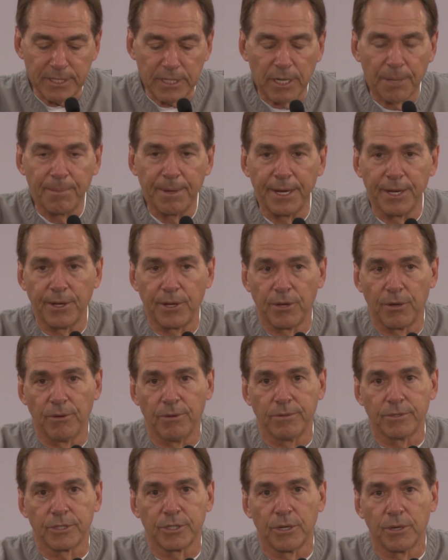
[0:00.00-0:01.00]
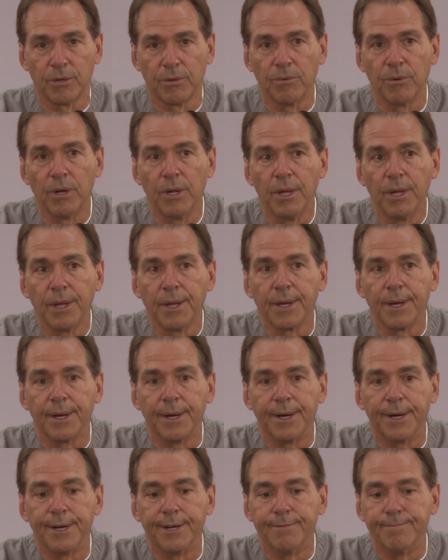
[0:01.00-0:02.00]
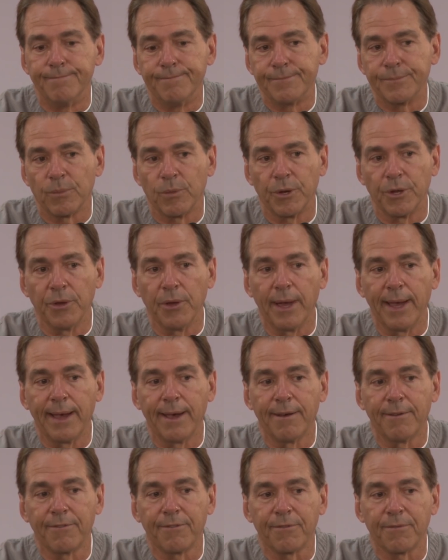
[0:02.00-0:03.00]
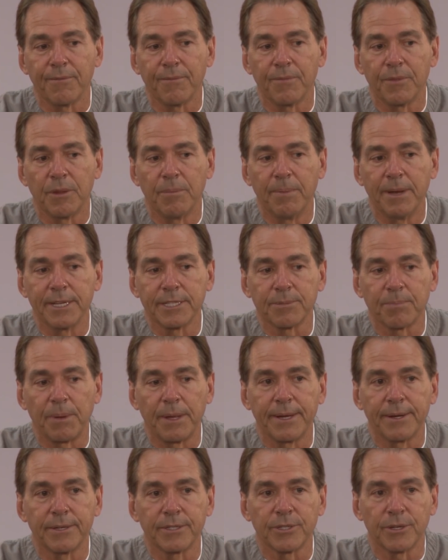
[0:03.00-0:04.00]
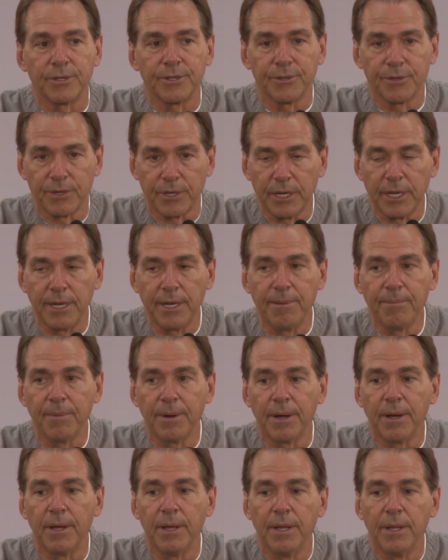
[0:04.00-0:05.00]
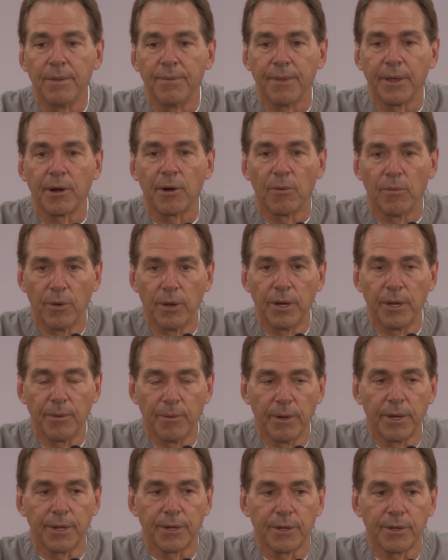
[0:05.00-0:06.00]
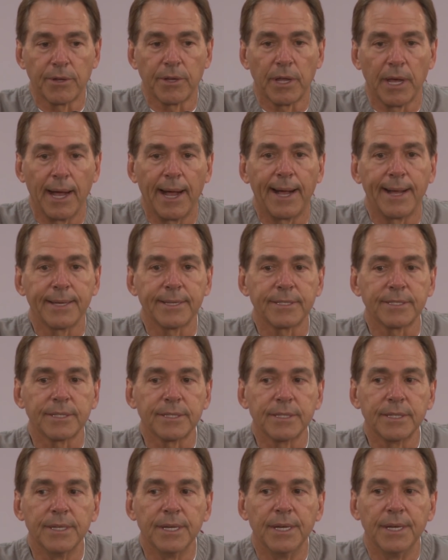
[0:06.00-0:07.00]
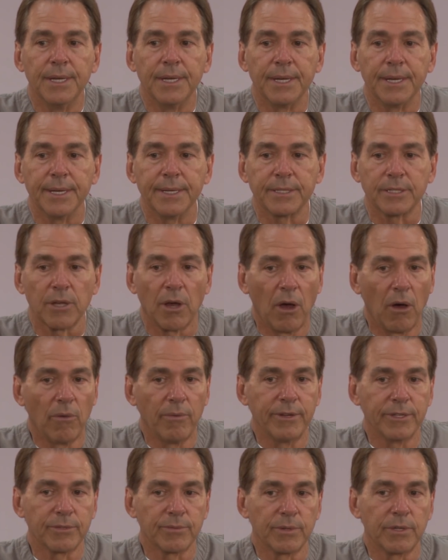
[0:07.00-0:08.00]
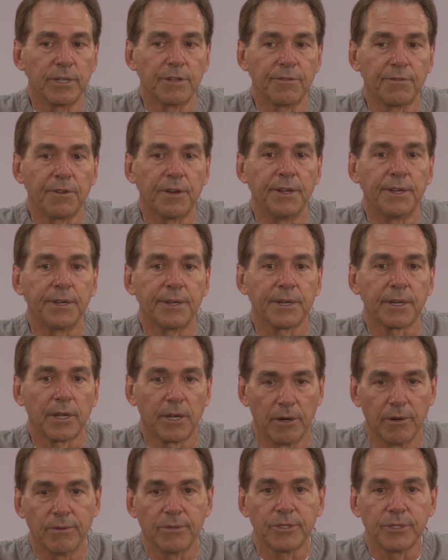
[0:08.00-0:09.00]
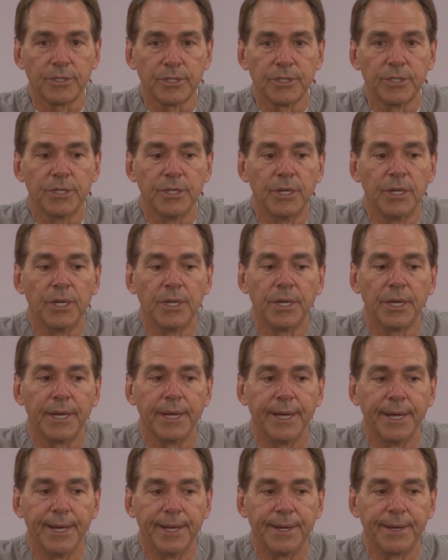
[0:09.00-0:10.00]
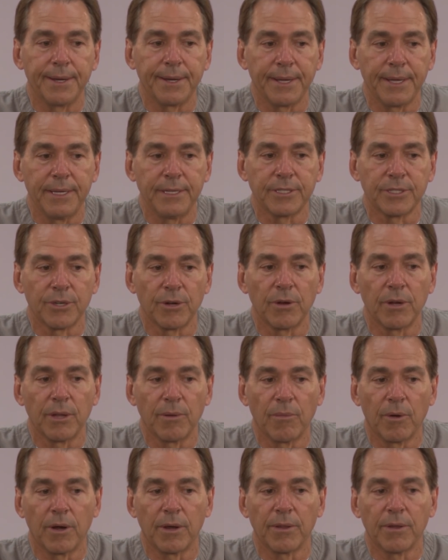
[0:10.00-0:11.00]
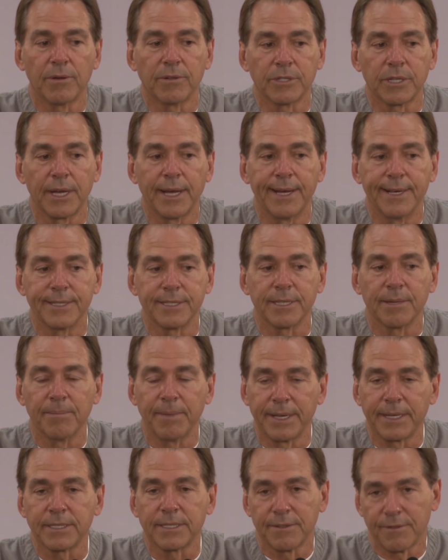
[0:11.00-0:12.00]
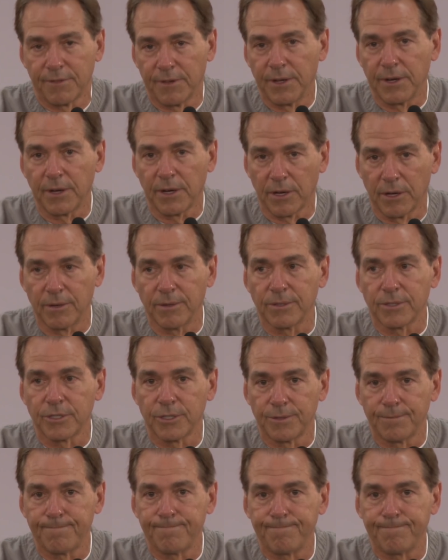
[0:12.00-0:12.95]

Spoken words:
committed to. So when you have the best players on your team that are really, really good guys, it's always really fun to coach. And he's certainly one of those guys that makes it fun to coach.